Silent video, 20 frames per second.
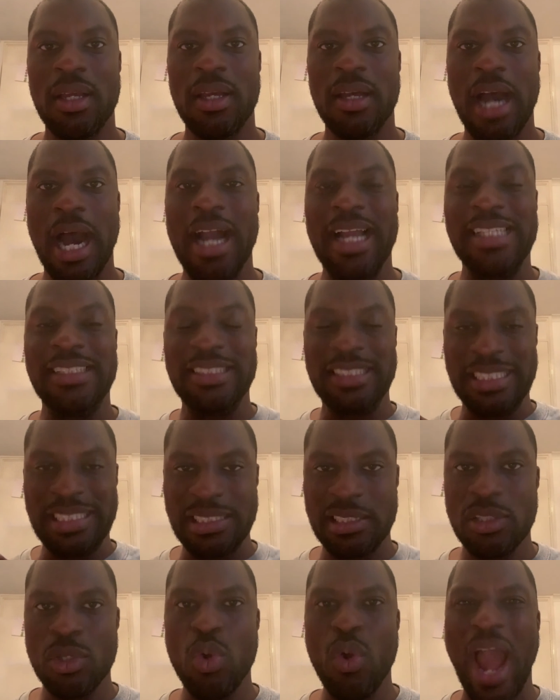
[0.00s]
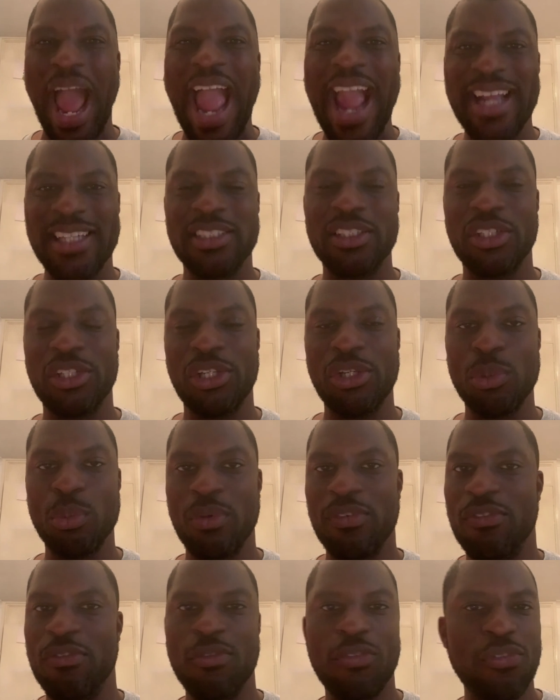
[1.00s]
I can still execute
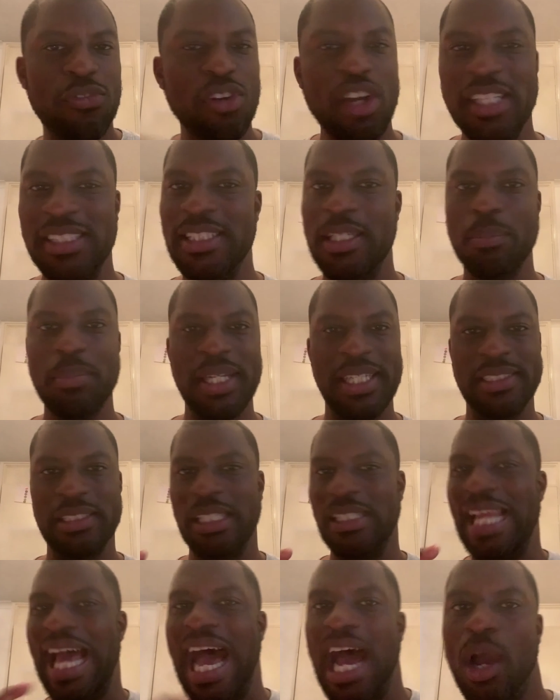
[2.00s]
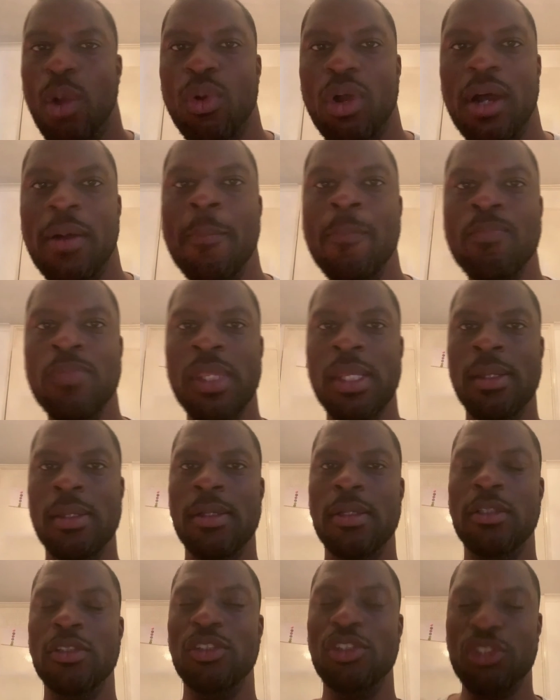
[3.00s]
within 30 minutes, an hour,
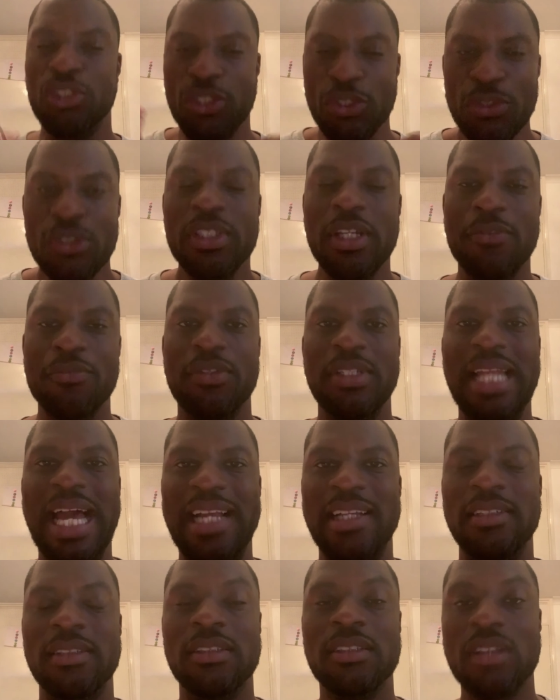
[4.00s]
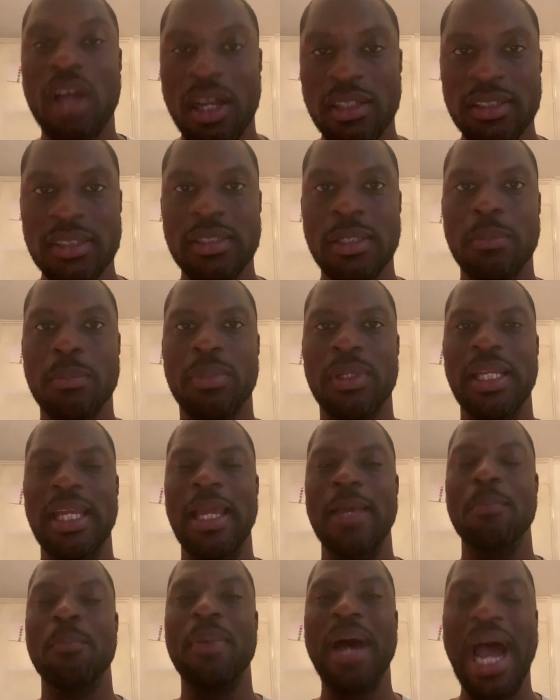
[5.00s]
do something that can touch somebody,
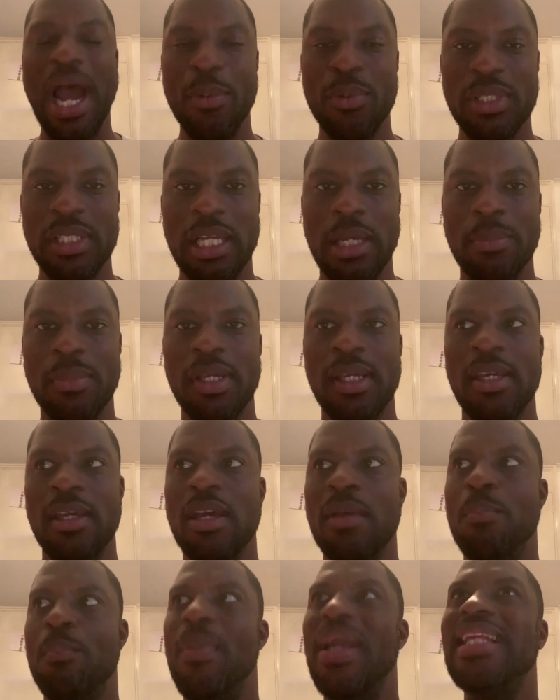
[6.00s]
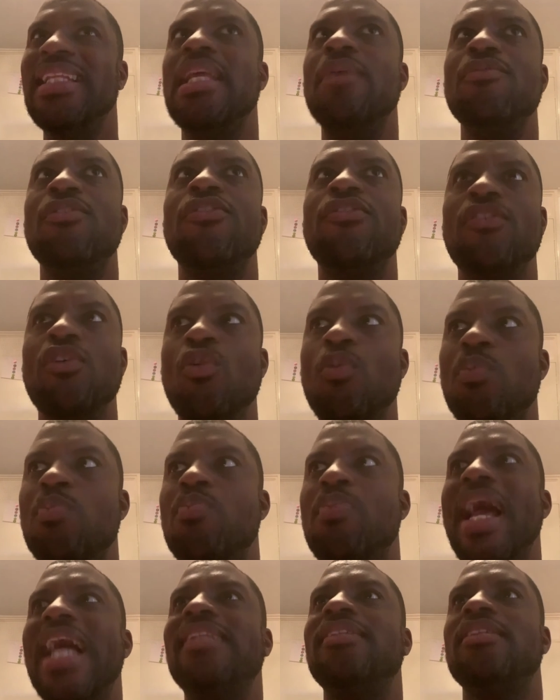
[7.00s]
empower them, make them feel
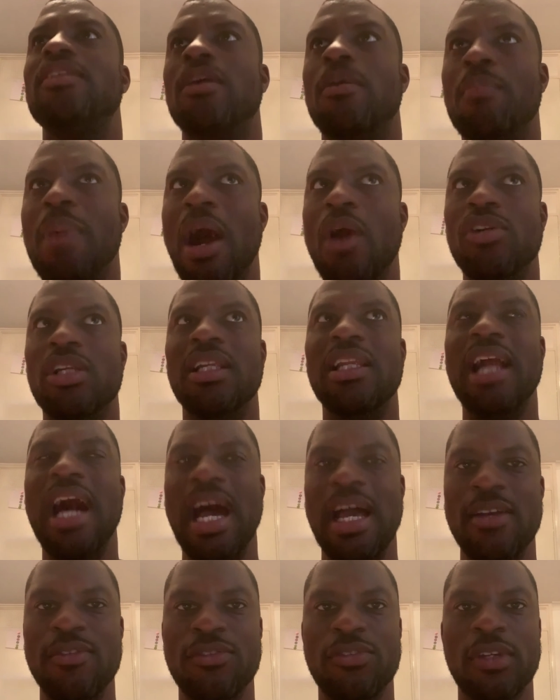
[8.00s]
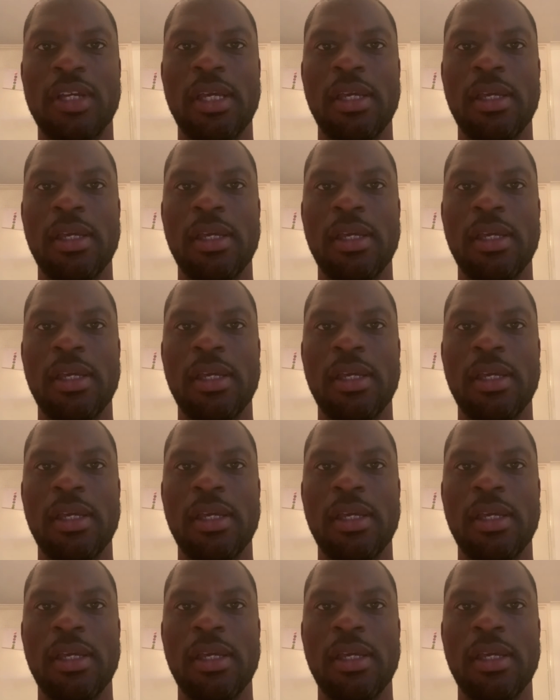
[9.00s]
better about life,